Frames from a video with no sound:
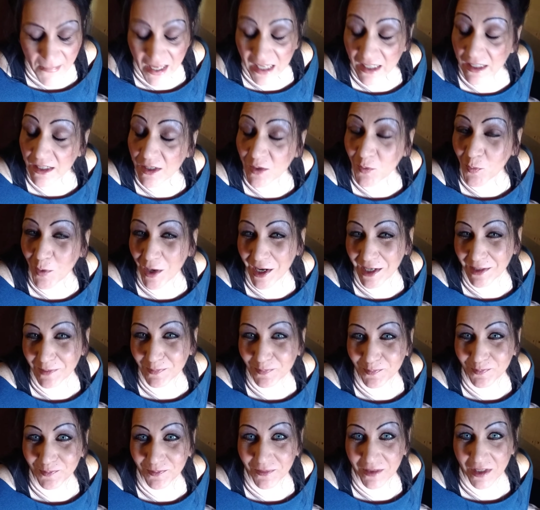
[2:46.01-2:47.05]
anyway,
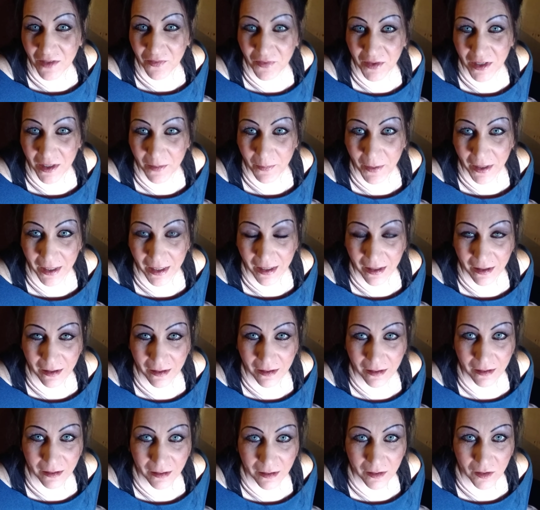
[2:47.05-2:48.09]
if
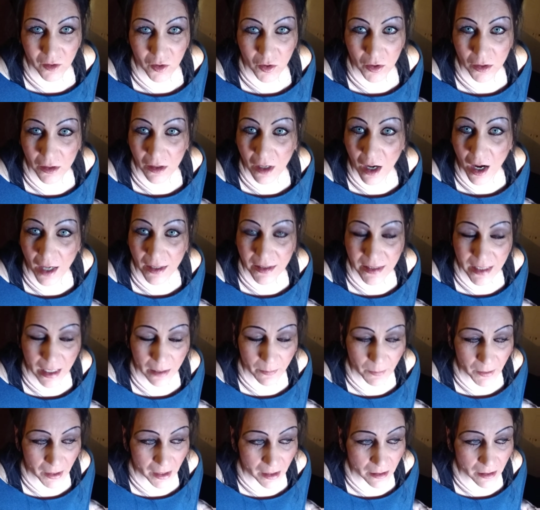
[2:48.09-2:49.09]
anybody could contact me,